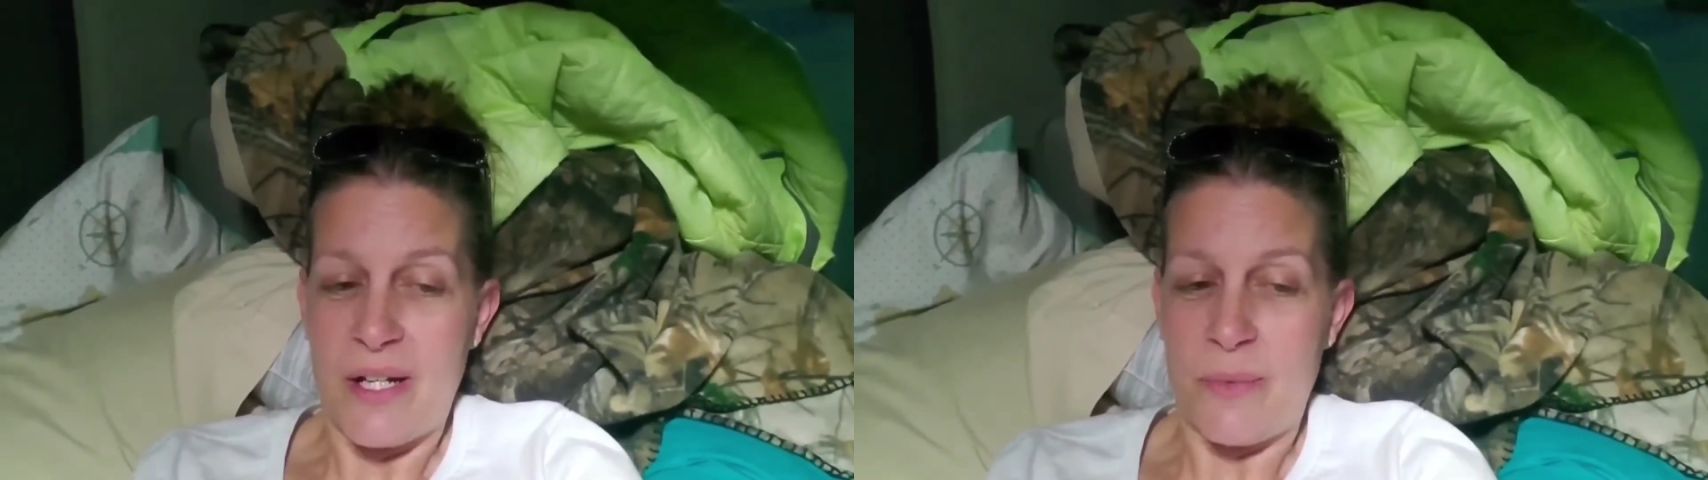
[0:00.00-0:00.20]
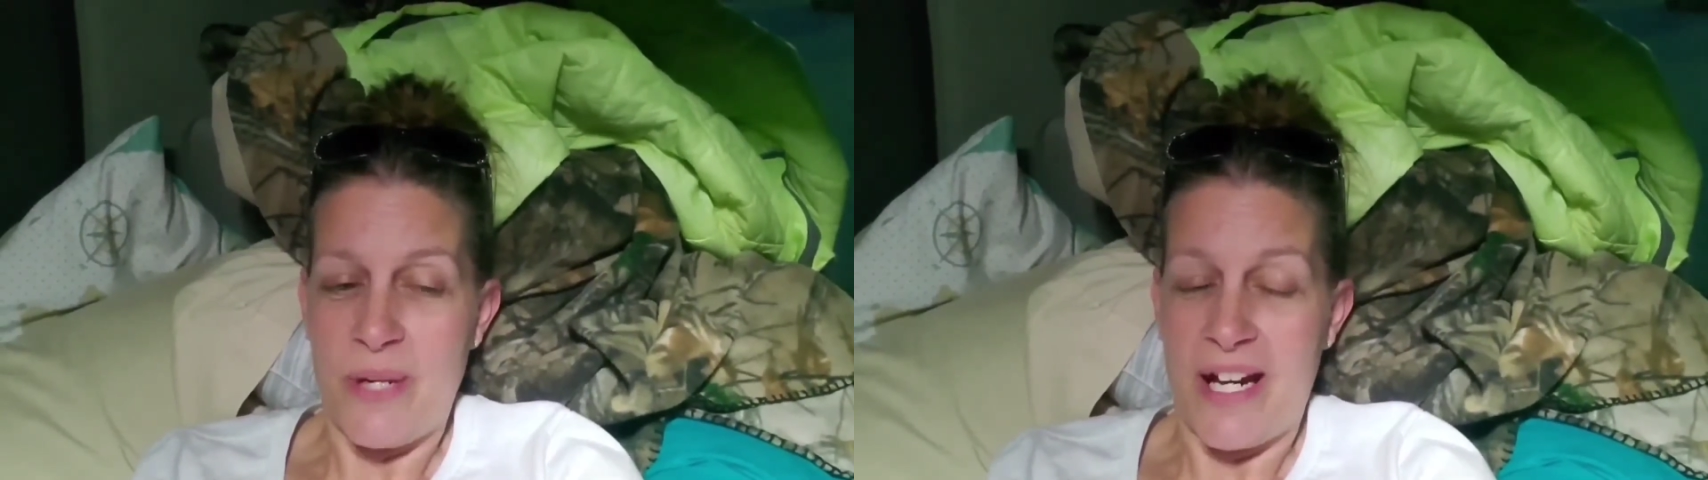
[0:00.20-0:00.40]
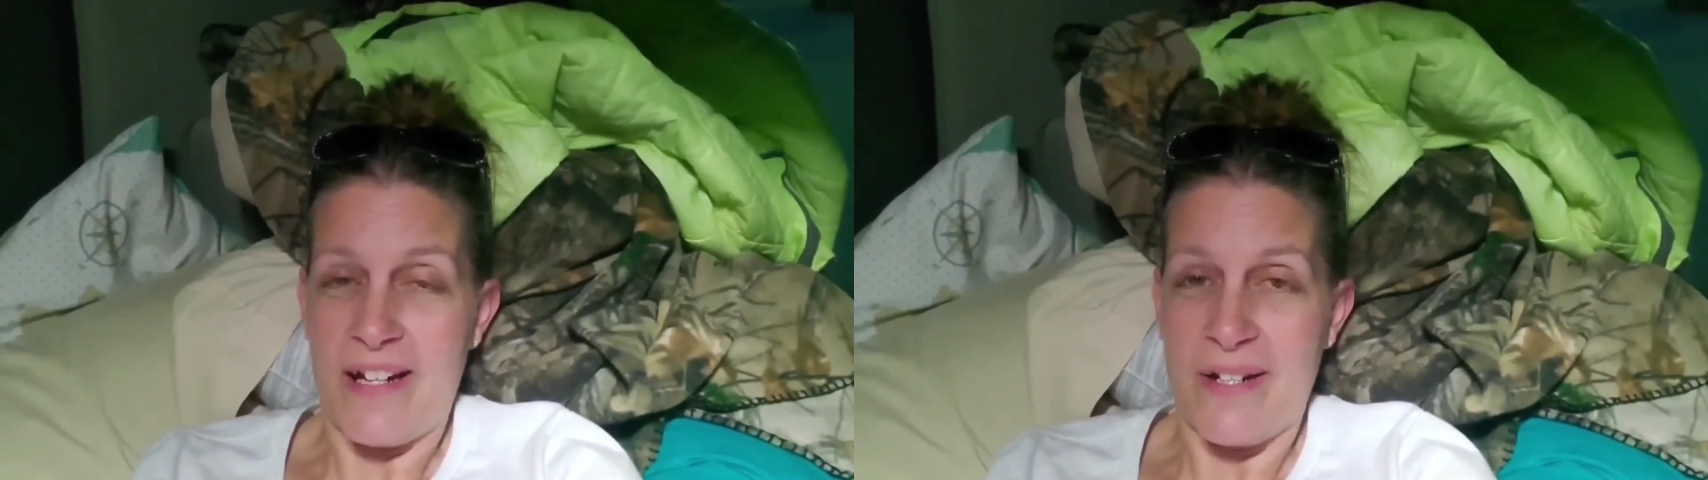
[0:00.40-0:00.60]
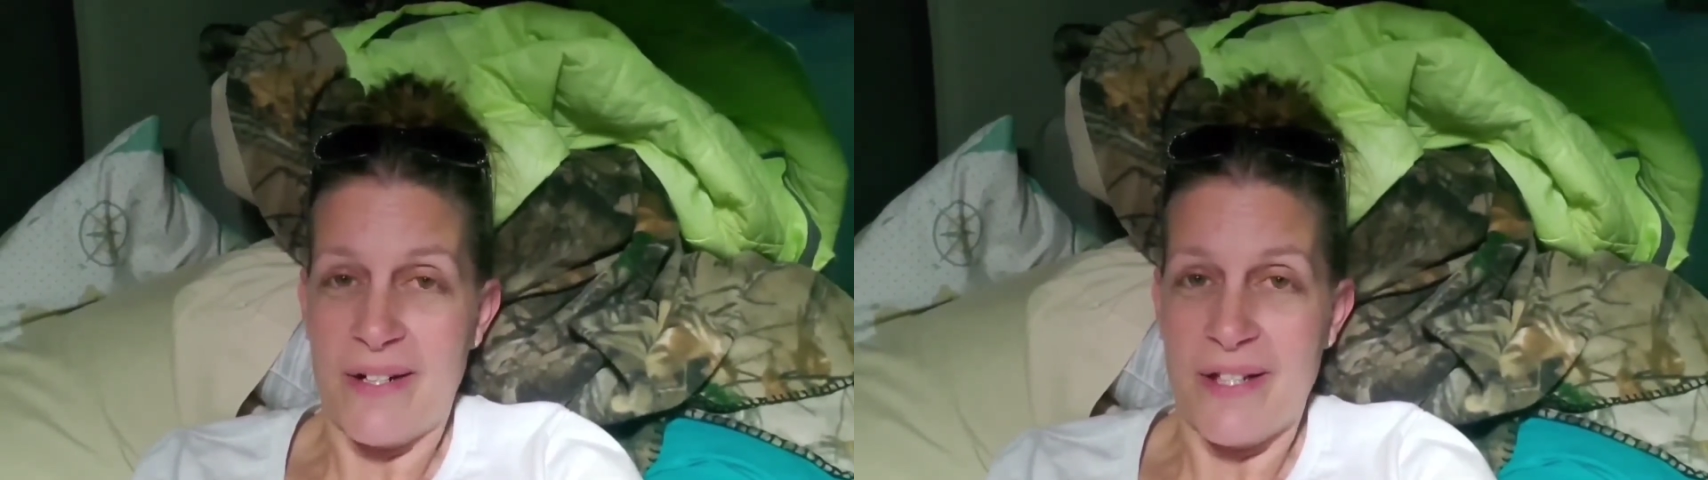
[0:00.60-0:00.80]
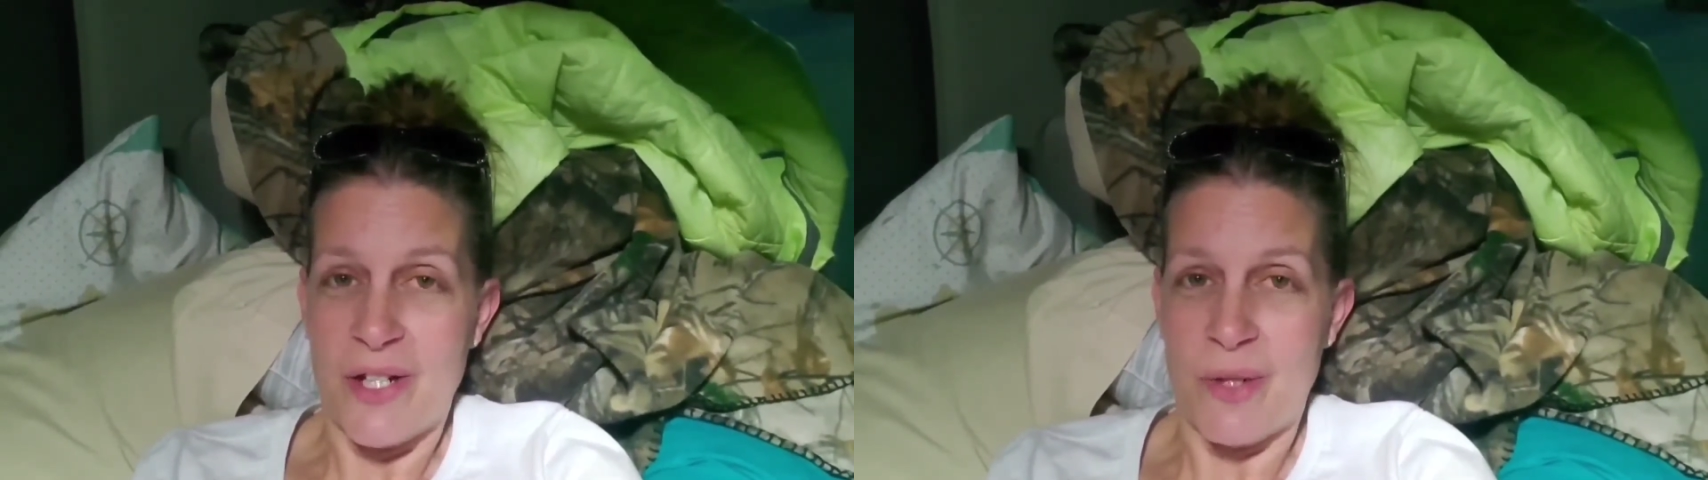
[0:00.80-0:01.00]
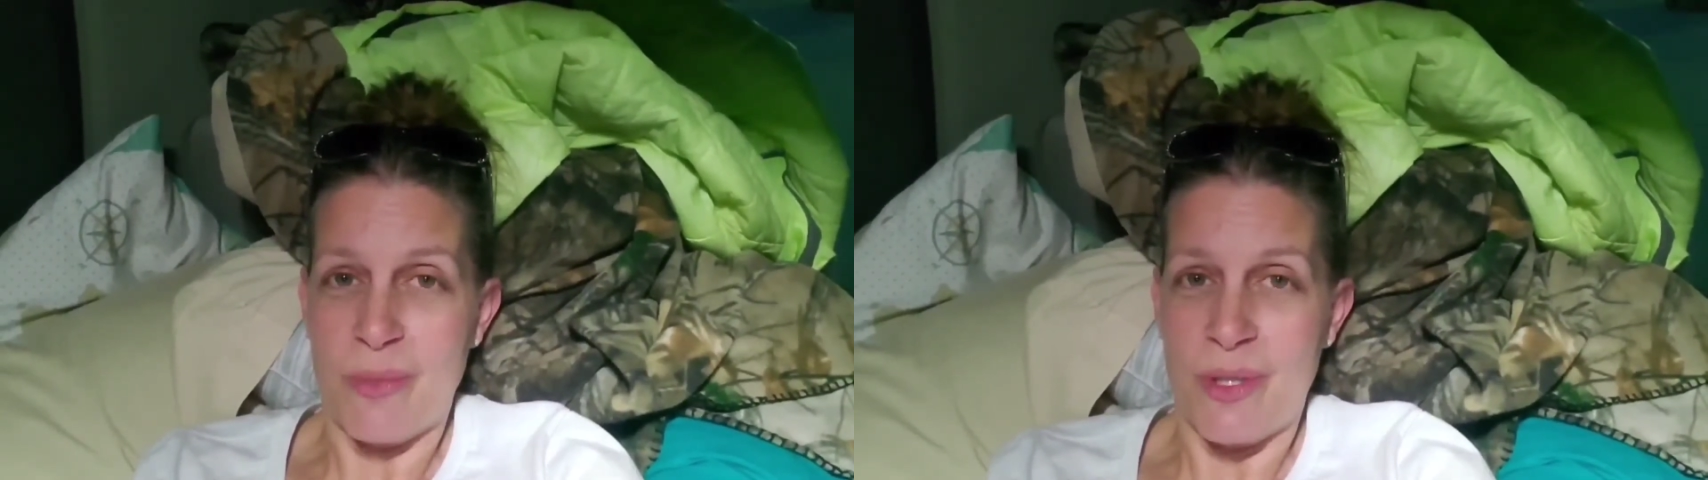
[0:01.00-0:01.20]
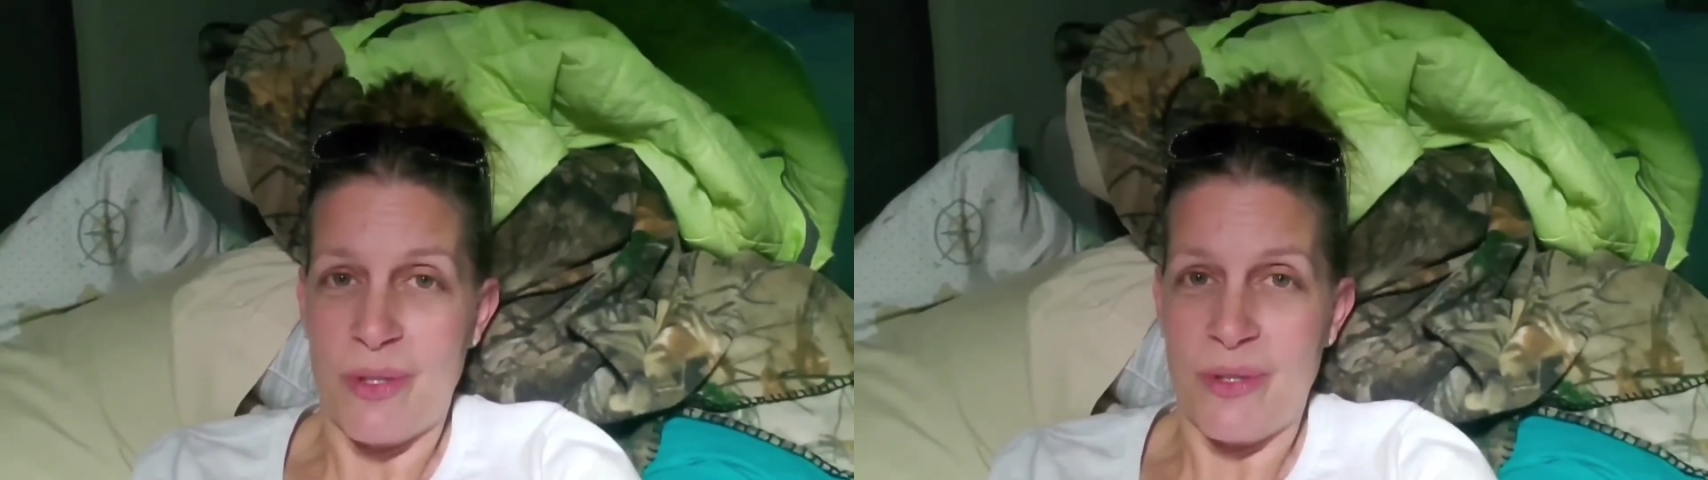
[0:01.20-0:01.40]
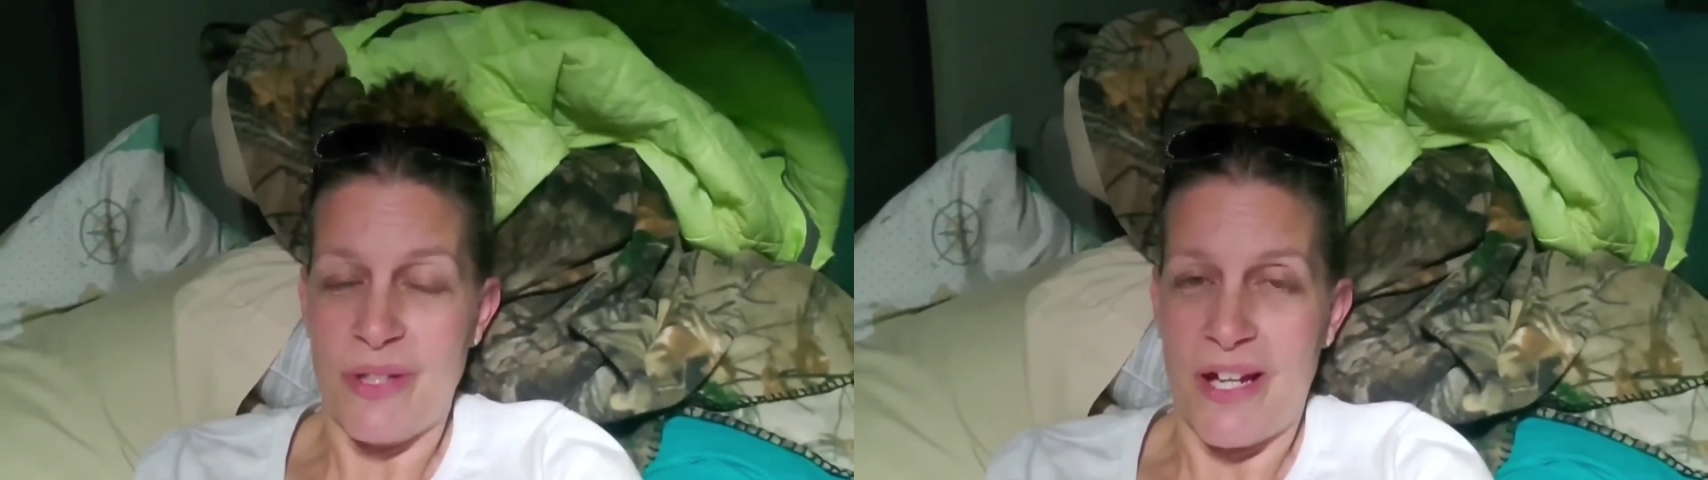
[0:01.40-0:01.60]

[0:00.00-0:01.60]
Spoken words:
We got here to the terminal